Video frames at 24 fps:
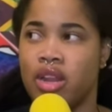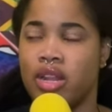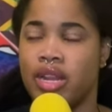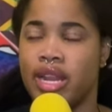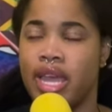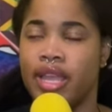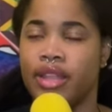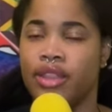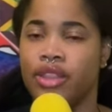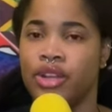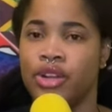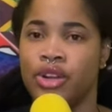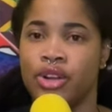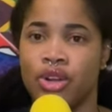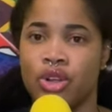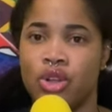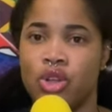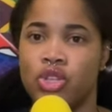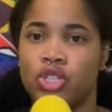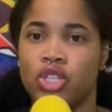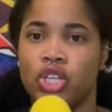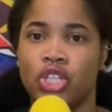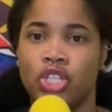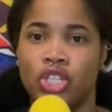Like the
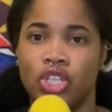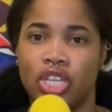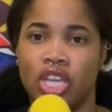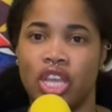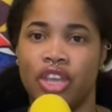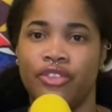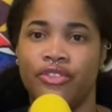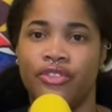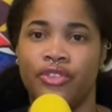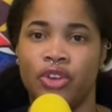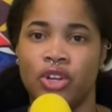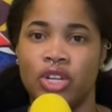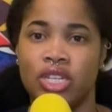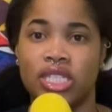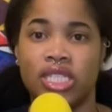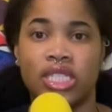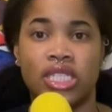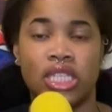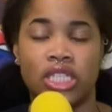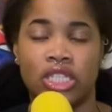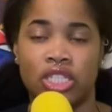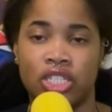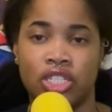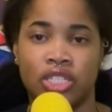girls are looking for
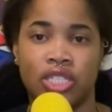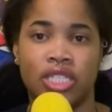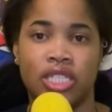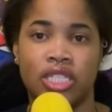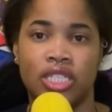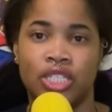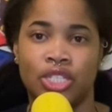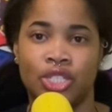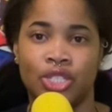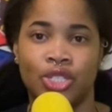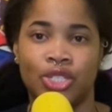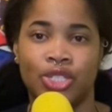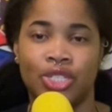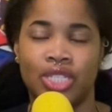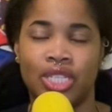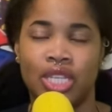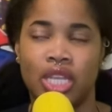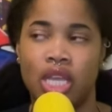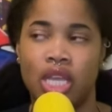scissor sisters.